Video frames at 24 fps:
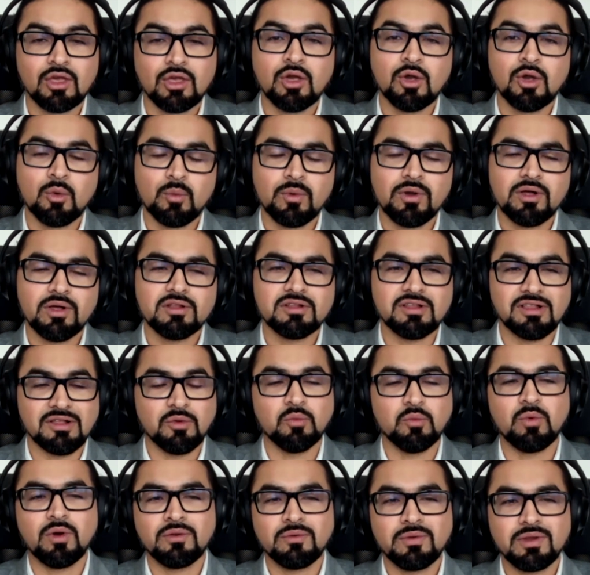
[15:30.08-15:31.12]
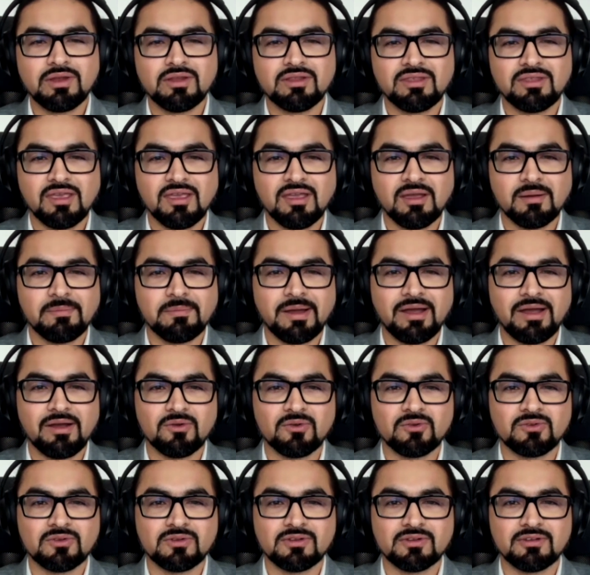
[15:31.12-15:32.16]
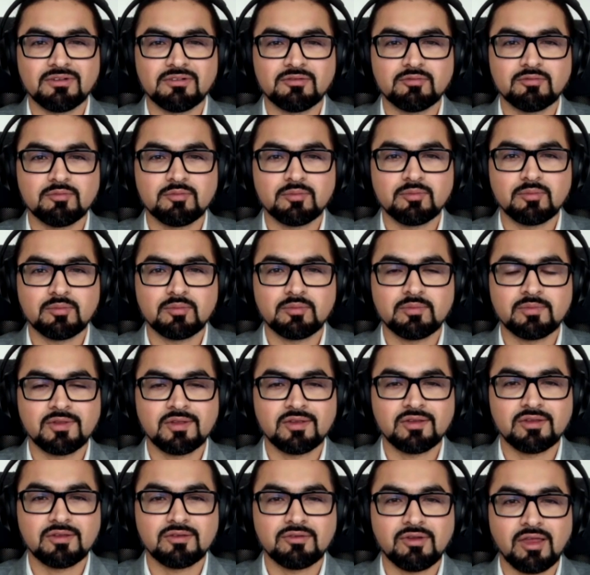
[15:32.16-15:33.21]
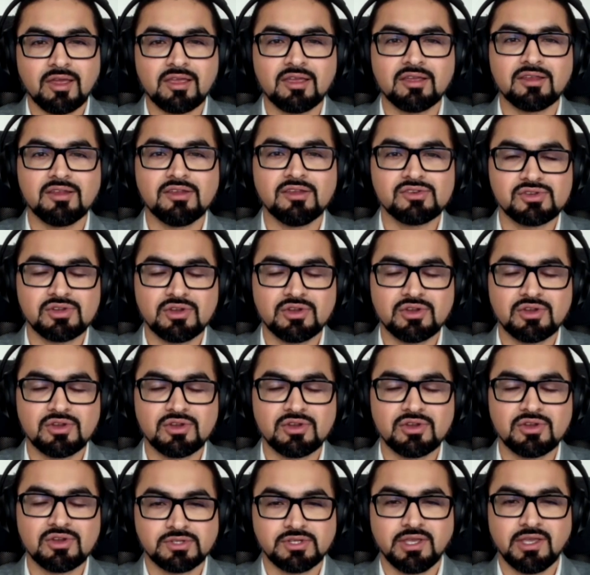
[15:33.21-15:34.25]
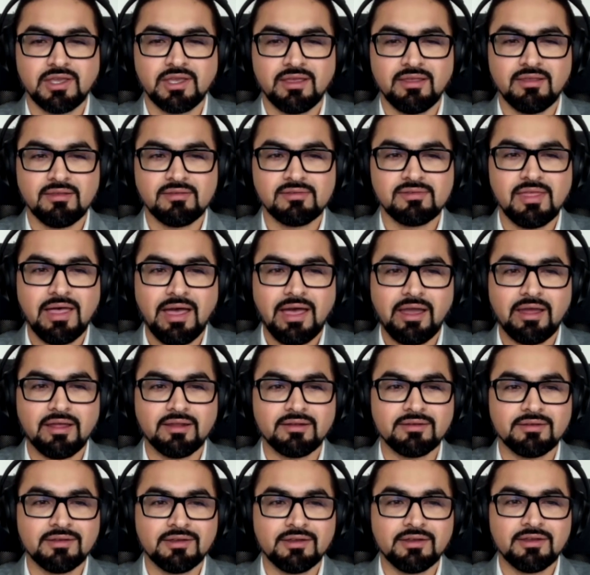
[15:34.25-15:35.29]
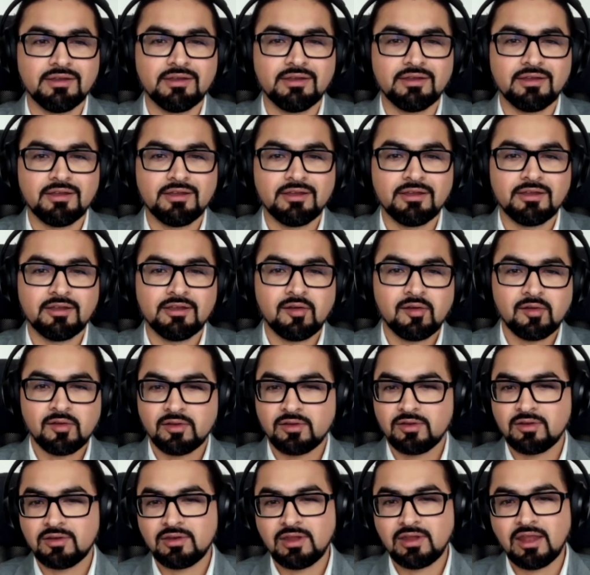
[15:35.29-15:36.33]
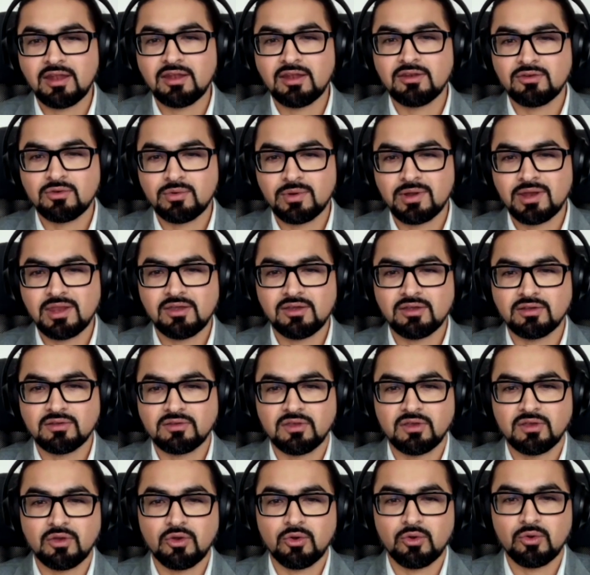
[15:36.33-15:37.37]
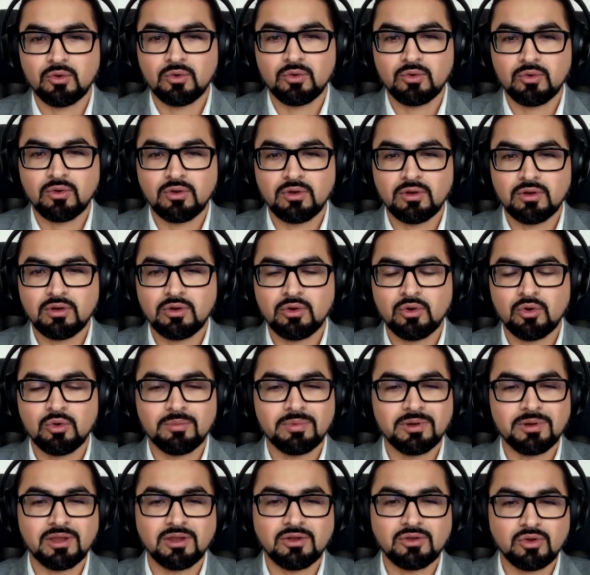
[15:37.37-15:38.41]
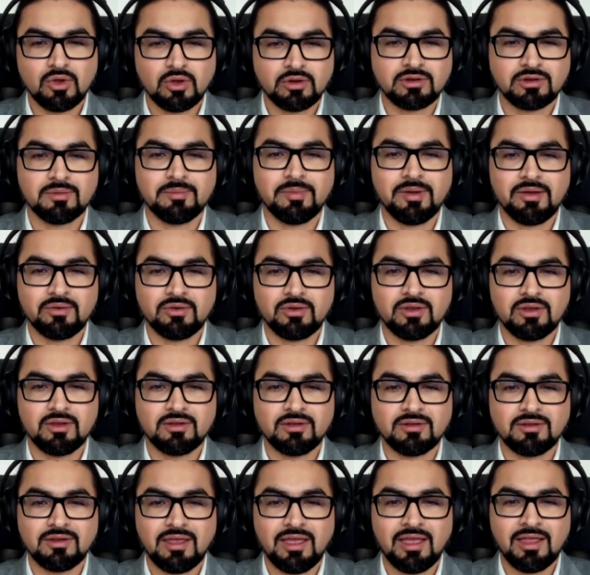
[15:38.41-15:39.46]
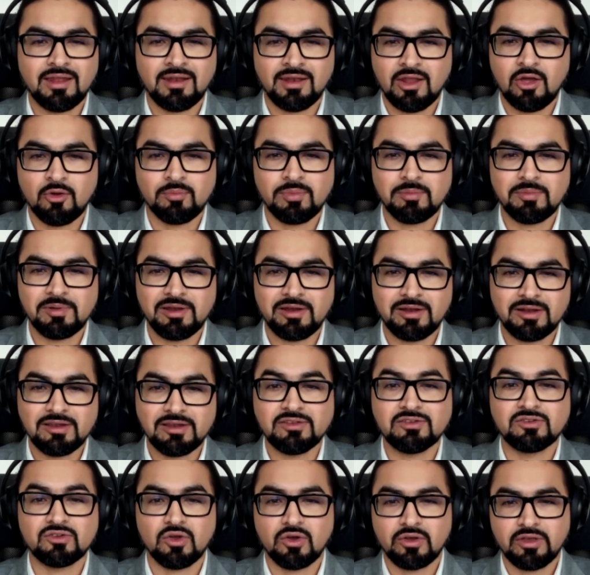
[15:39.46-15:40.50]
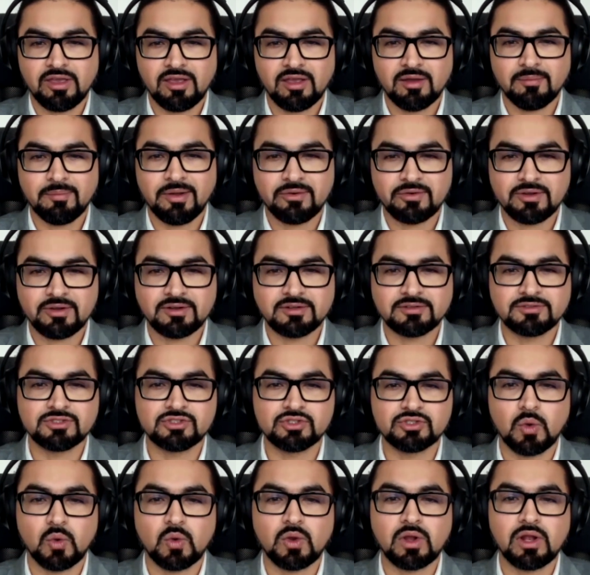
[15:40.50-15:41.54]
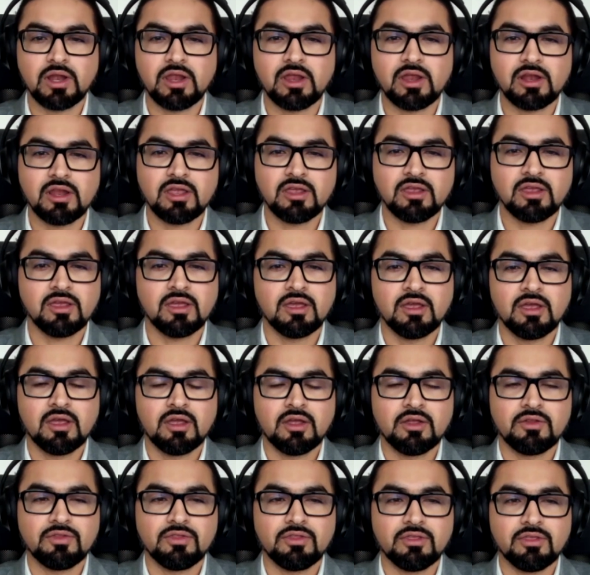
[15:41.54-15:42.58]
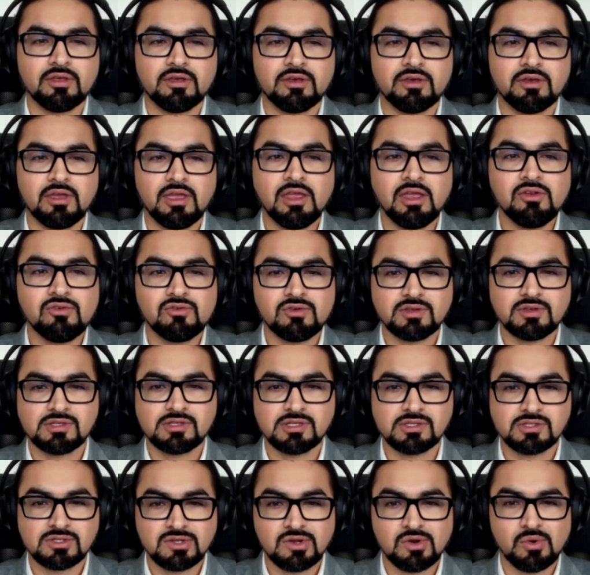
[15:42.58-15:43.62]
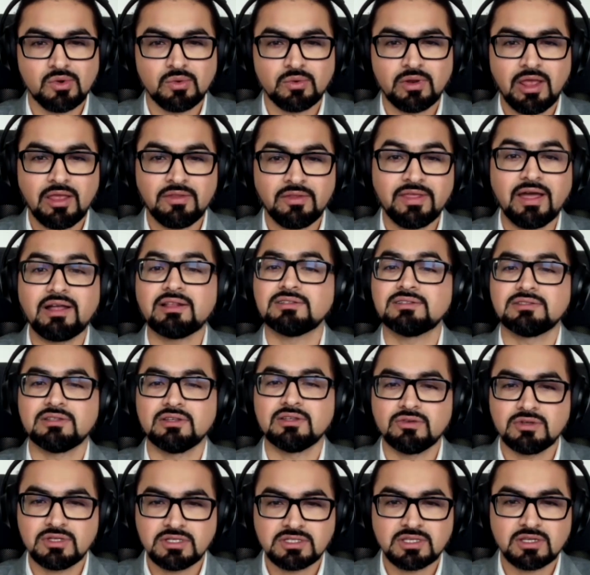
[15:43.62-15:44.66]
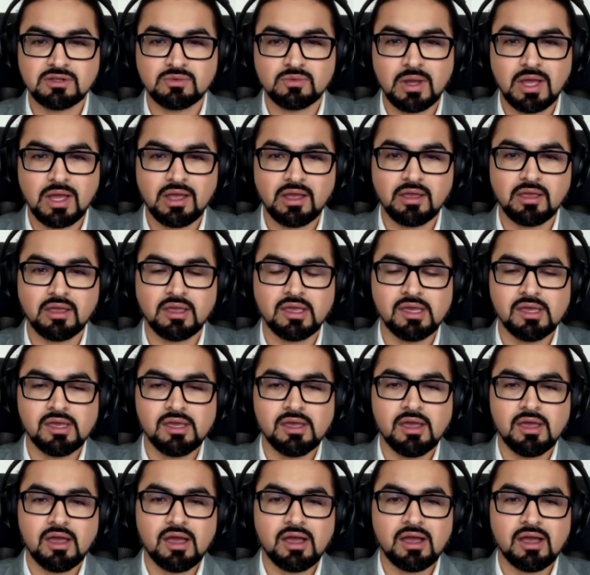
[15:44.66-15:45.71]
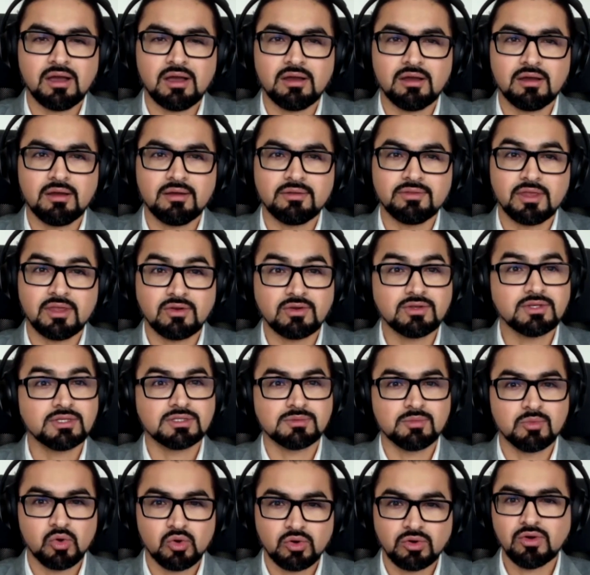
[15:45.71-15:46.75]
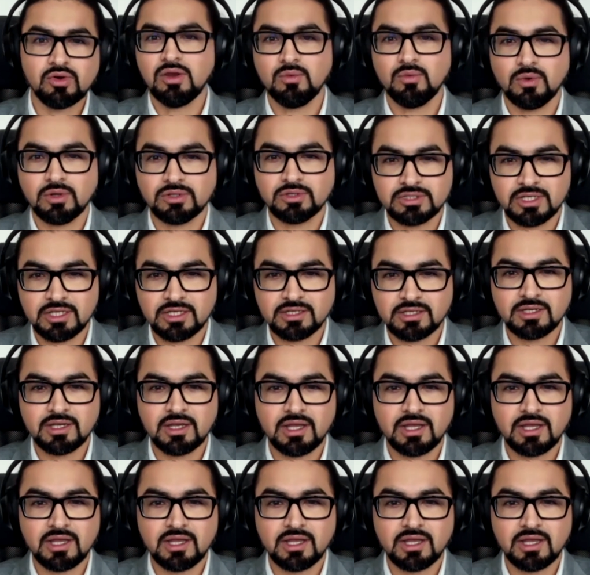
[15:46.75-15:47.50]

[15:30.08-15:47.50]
Well, one way to think about the recognition of greenwashing is that 10, 20 years ago, nobody talked about it, and now people are at least talking about it. So clearly, the interest has grown, and that's the reason why there is more greenwashing.